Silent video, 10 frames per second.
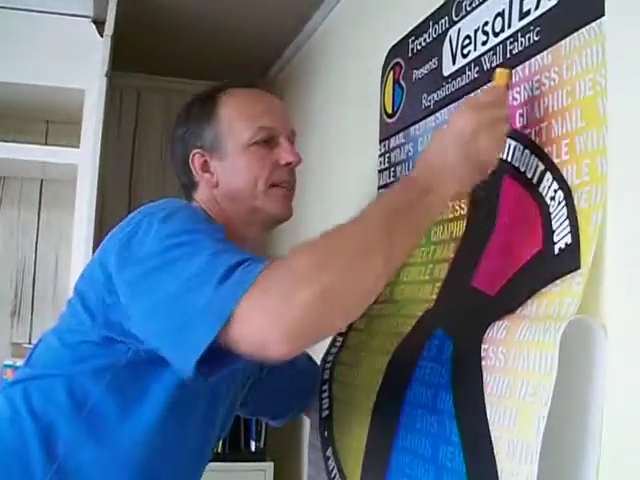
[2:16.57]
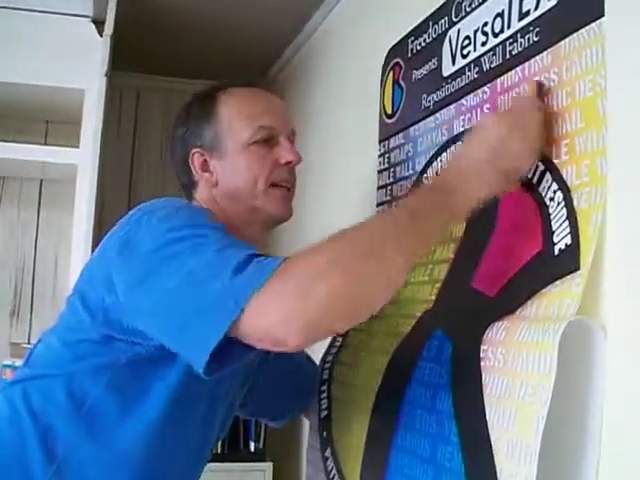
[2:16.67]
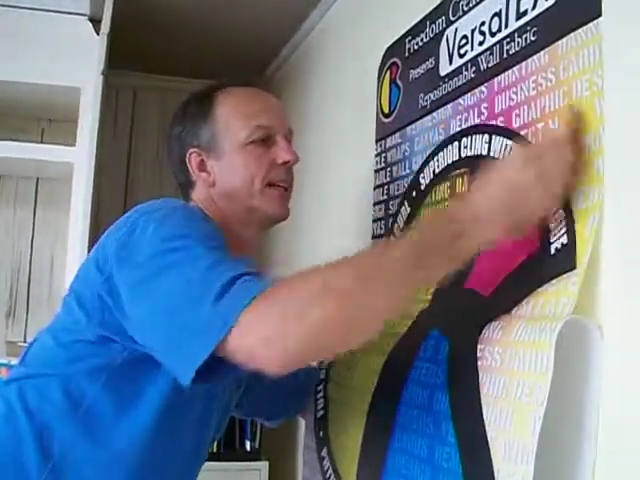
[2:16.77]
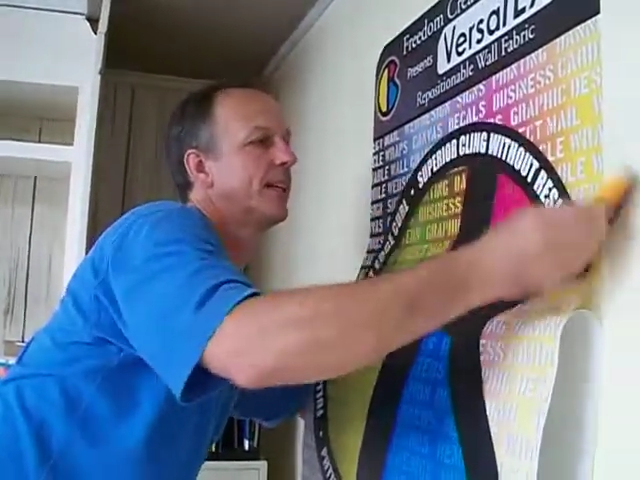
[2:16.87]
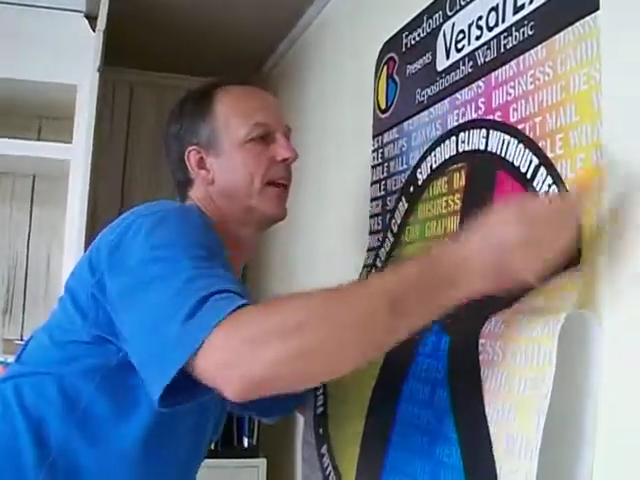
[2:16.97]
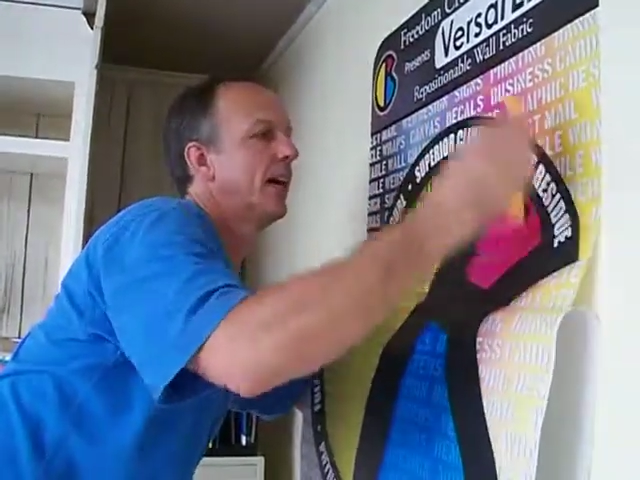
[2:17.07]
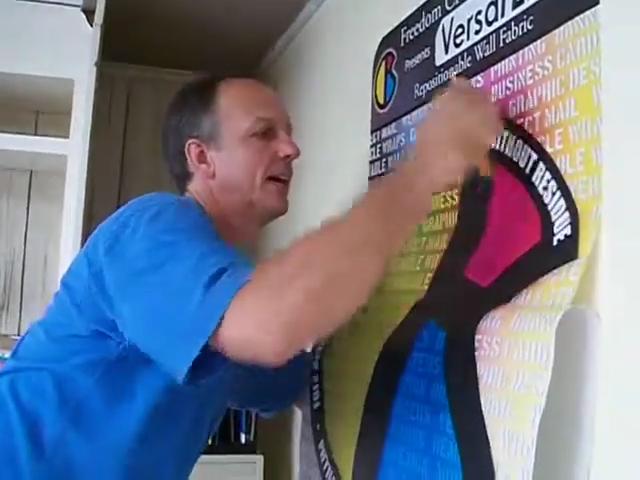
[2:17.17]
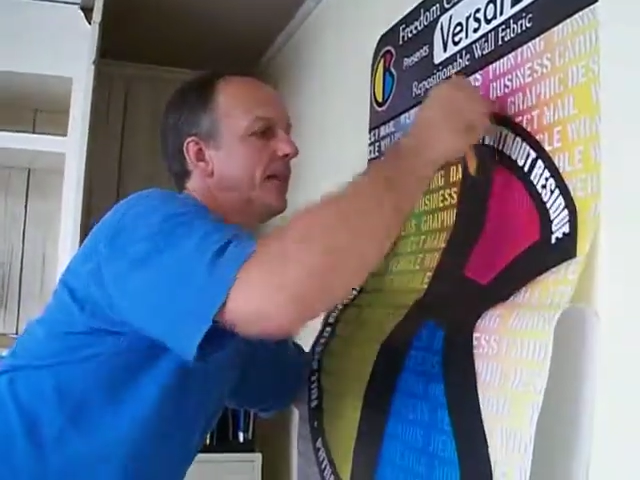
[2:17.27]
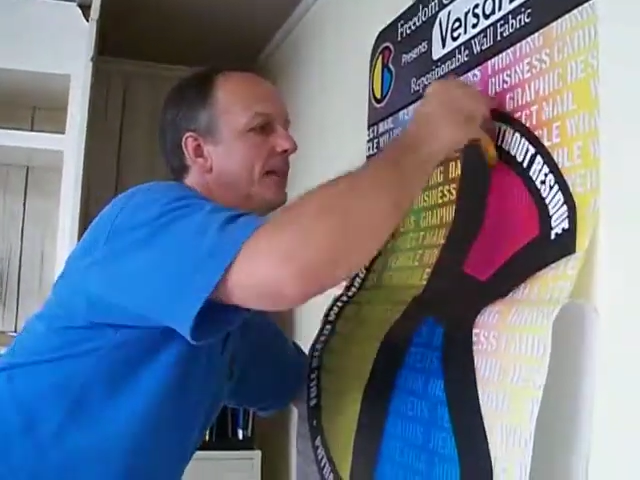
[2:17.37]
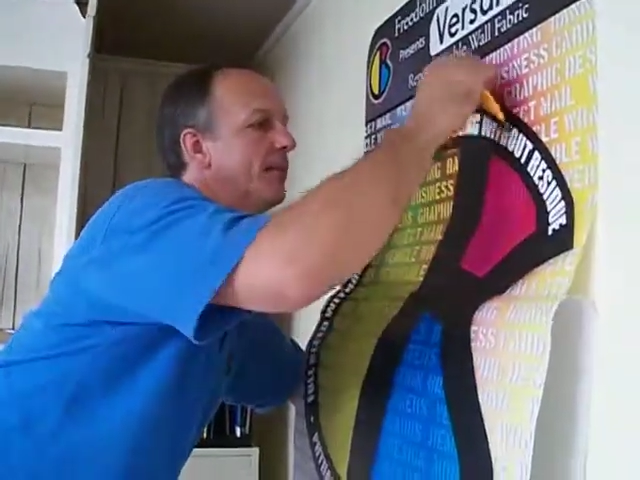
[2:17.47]
I didn't
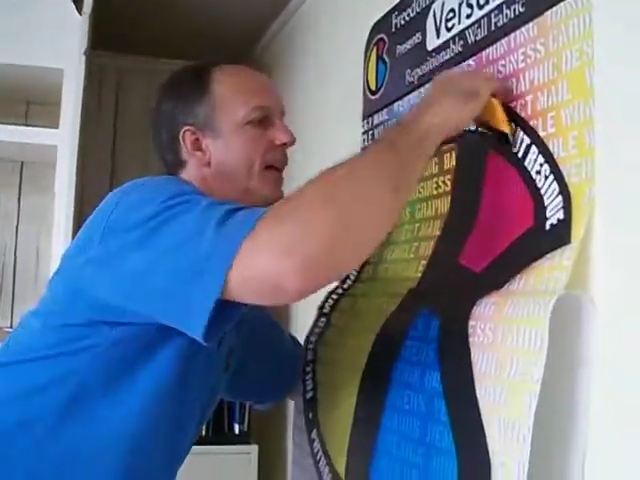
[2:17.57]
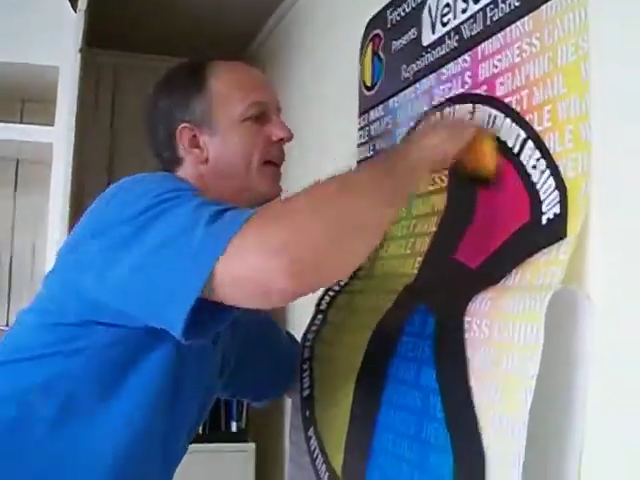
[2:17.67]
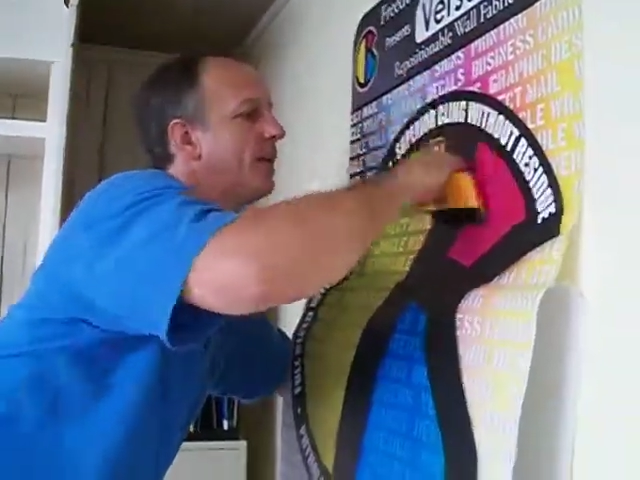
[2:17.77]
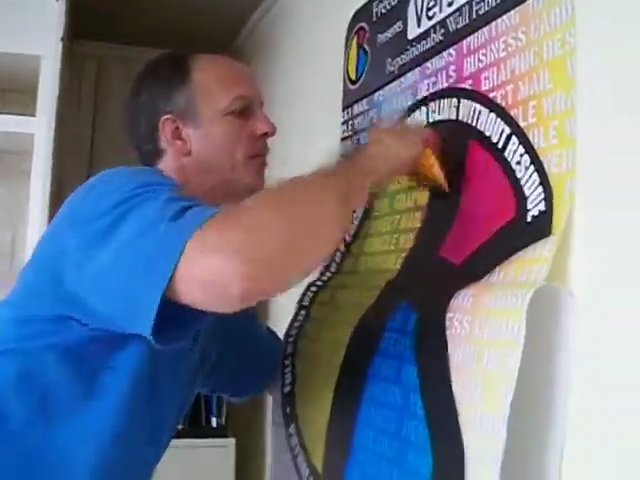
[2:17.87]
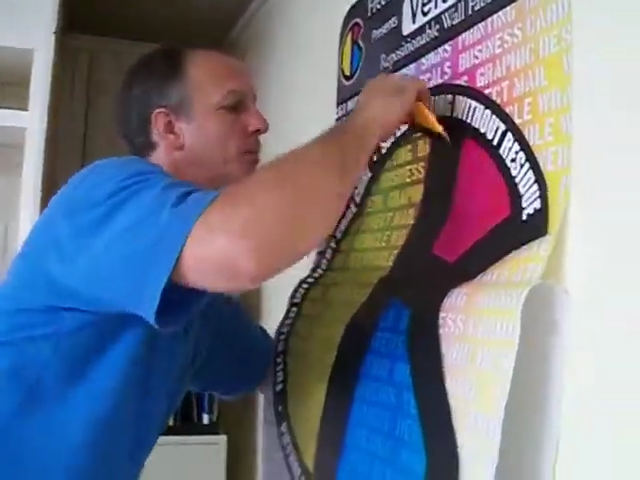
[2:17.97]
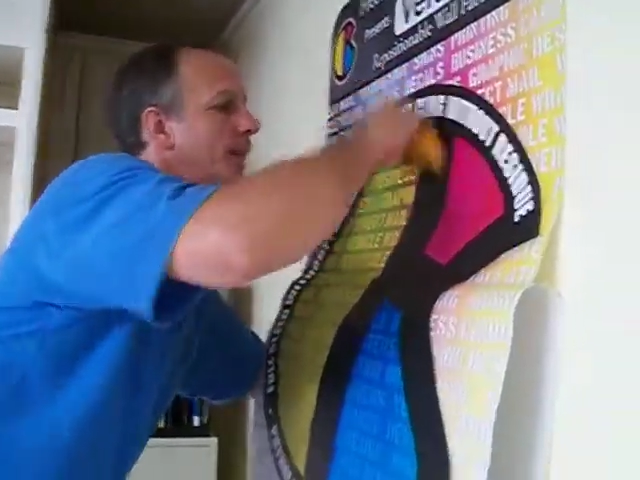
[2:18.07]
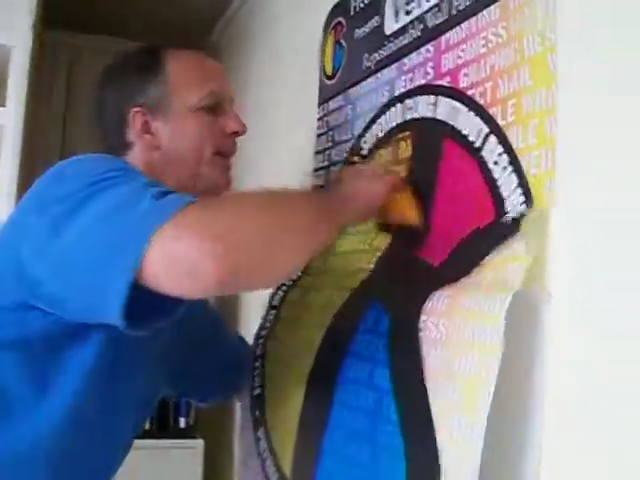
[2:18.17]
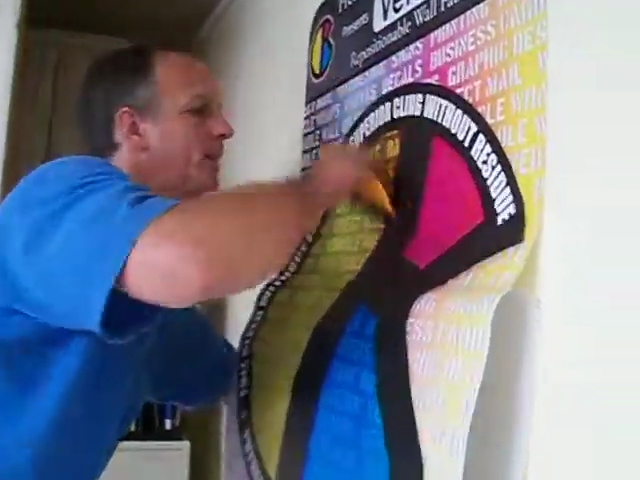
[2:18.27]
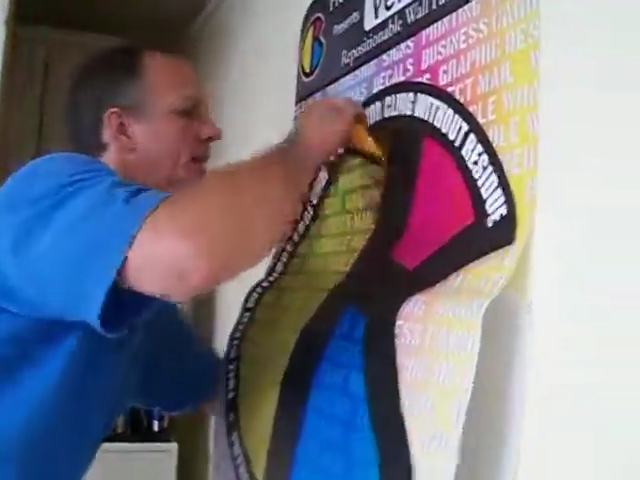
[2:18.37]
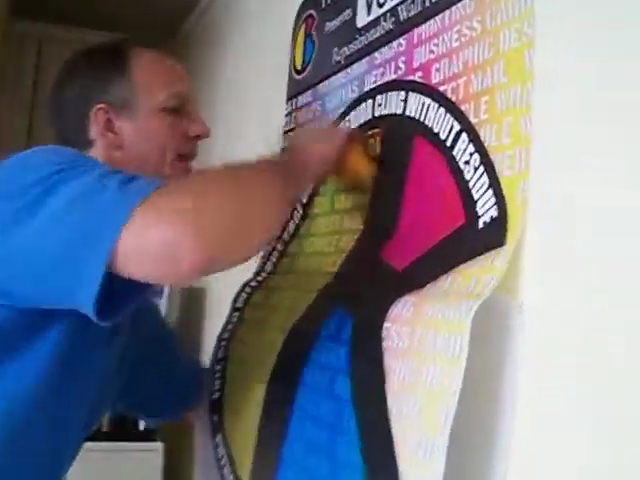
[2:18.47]
like. We had a little
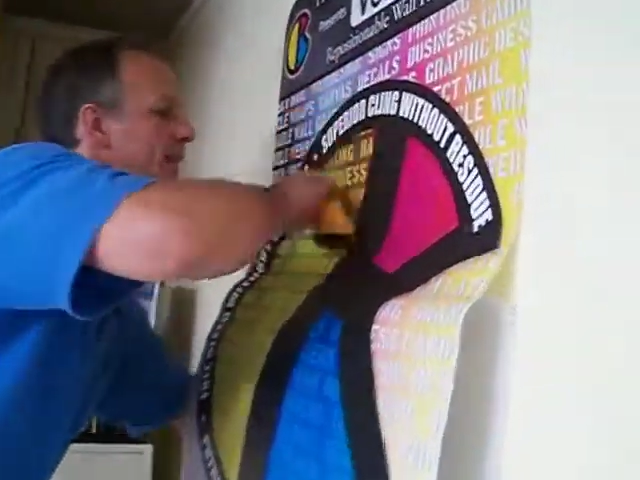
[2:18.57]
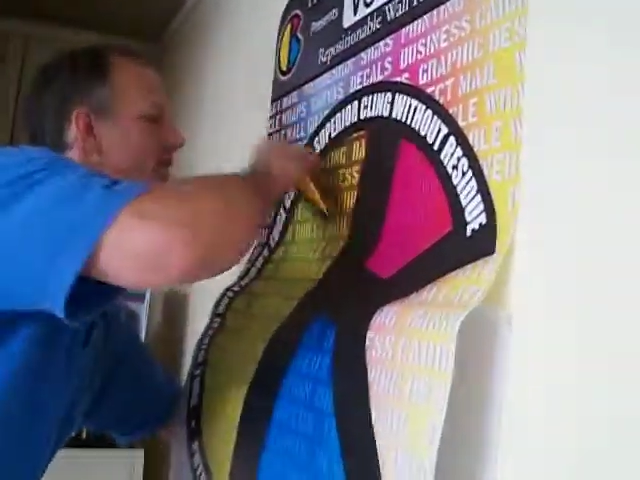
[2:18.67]
wrinkle in it,